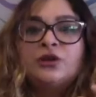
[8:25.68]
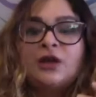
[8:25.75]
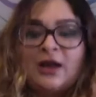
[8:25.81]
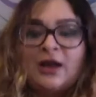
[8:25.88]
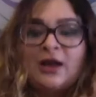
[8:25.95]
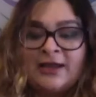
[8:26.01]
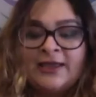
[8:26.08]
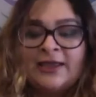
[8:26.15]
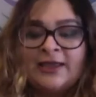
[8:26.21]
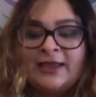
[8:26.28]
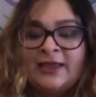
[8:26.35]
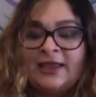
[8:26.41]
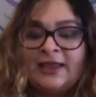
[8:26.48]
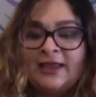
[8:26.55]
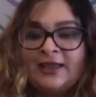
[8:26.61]

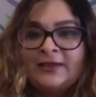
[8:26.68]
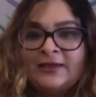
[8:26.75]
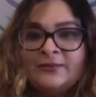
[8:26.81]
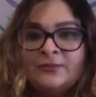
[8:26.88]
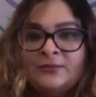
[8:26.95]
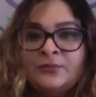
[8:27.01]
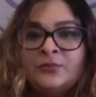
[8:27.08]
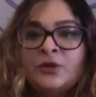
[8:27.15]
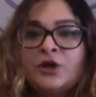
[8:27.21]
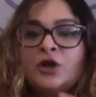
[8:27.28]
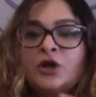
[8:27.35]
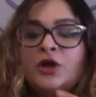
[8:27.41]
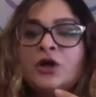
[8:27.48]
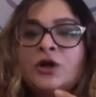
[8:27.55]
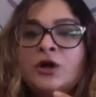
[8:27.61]
I am
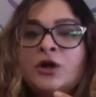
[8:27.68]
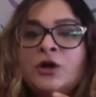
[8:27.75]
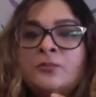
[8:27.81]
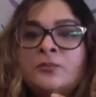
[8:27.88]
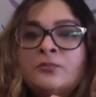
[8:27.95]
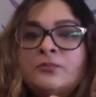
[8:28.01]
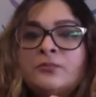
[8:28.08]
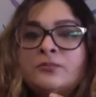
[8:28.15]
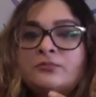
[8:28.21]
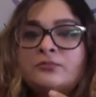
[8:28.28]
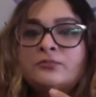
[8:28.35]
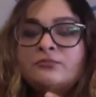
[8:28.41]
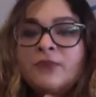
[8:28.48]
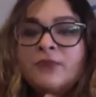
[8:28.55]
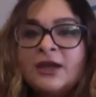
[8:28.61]
a
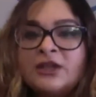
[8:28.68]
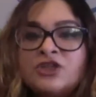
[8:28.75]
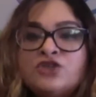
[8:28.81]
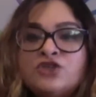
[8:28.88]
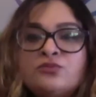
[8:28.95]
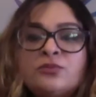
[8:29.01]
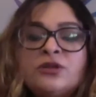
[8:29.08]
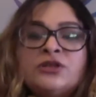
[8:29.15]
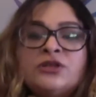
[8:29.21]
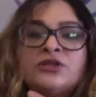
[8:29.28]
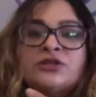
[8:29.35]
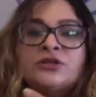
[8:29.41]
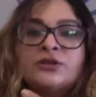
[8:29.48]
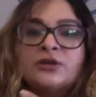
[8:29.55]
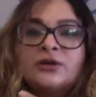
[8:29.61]

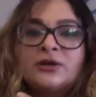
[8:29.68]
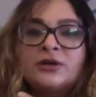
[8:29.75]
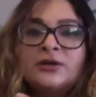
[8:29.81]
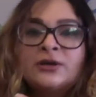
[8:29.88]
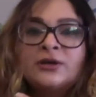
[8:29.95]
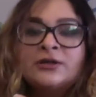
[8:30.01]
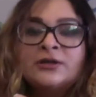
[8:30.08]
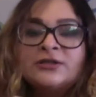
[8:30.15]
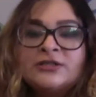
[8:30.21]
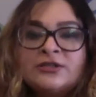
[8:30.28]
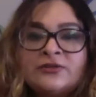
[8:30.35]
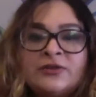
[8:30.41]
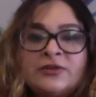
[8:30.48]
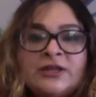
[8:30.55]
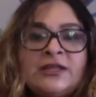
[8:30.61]
management
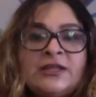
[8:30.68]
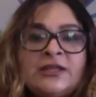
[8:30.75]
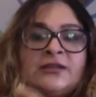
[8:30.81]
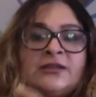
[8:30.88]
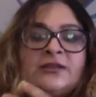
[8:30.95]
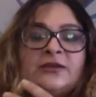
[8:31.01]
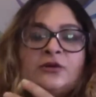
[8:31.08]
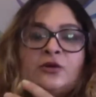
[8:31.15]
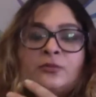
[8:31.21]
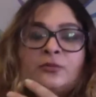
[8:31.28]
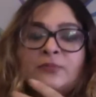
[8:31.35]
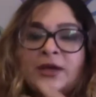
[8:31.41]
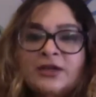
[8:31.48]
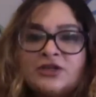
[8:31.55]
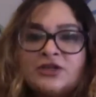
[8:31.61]
degree or
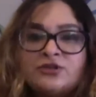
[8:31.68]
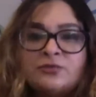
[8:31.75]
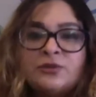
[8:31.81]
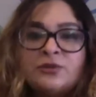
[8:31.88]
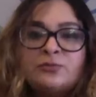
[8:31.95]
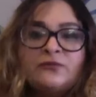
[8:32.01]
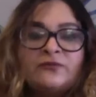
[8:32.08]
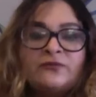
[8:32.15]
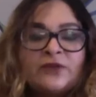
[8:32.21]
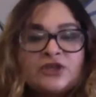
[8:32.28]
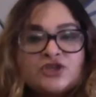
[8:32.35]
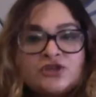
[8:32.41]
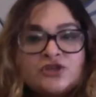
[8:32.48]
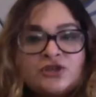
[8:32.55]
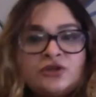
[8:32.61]
management
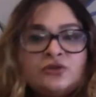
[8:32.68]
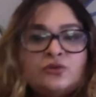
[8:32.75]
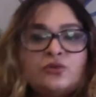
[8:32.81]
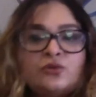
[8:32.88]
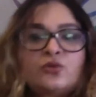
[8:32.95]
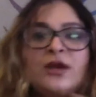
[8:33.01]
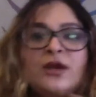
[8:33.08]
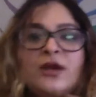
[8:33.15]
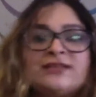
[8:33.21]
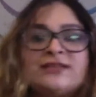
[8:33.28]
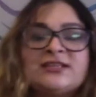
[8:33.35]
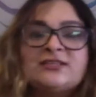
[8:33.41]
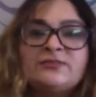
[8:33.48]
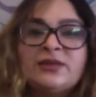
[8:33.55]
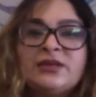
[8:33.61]
professional who has
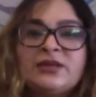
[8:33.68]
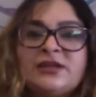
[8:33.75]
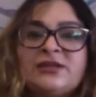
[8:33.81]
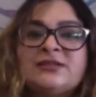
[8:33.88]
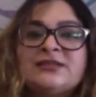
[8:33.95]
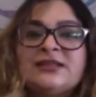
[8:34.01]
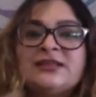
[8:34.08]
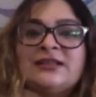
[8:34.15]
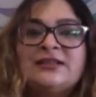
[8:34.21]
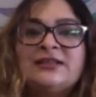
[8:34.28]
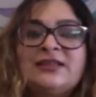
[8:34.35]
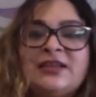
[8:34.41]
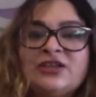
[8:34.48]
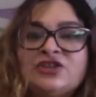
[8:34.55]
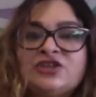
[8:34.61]
experience in
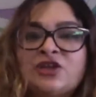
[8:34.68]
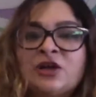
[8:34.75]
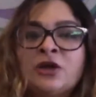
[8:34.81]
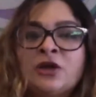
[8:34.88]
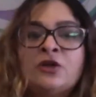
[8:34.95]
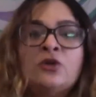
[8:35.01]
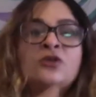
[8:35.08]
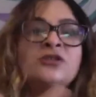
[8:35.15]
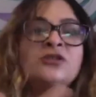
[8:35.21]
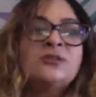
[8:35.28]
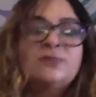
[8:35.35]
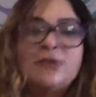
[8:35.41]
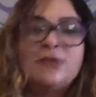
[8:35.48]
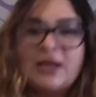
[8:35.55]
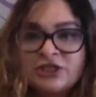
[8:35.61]
the HR or
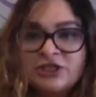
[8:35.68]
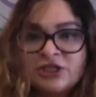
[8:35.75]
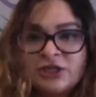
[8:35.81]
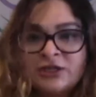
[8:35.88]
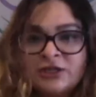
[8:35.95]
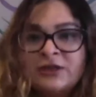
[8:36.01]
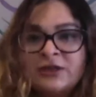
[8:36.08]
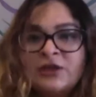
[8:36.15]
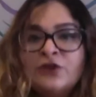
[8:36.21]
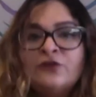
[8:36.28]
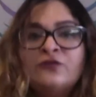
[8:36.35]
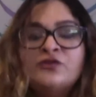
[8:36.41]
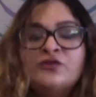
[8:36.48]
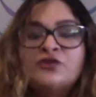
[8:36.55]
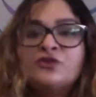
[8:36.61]
supply chain
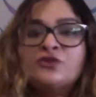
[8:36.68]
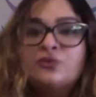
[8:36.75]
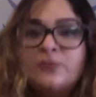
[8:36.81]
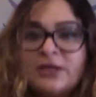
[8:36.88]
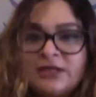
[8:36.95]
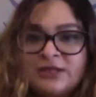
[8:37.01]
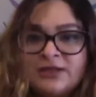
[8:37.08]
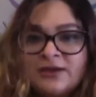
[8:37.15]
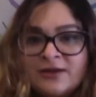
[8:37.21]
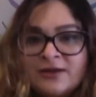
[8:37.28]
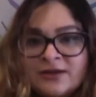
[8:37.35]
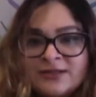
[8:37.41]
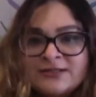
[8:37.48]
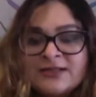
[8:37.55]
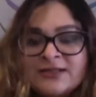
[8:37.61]
for so many
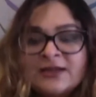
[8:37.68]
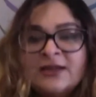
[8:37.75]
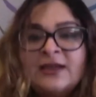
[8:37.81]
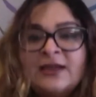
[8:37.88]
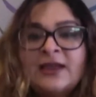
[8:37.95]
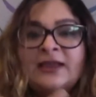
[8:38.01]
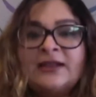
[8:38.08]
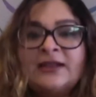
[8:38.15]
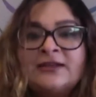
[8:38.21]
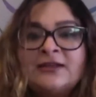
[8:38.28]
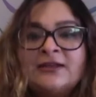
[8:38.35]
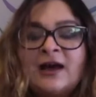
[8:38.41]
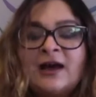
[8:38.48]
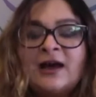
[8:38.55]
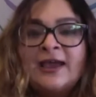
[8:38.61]
years, and
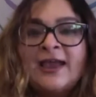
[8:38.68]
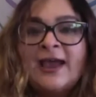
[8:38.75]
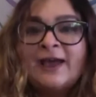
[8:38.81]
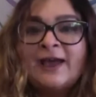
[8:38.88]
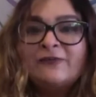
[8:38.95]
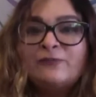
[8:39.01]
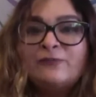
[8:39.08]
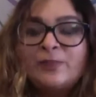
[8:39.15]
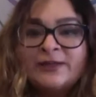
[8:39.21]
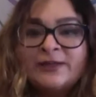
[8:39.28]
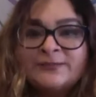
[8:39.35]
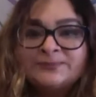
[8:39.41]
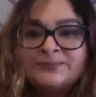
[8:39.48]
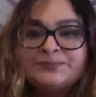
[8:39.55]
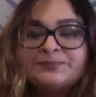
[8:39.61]
I have
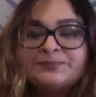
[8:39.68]
been